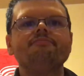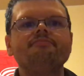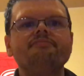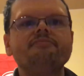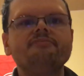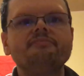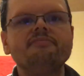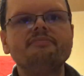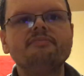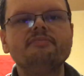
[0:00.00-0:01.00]

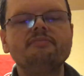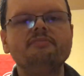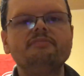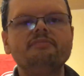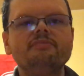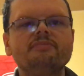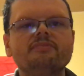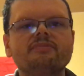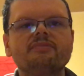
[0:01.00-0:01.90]
Nobody speaks.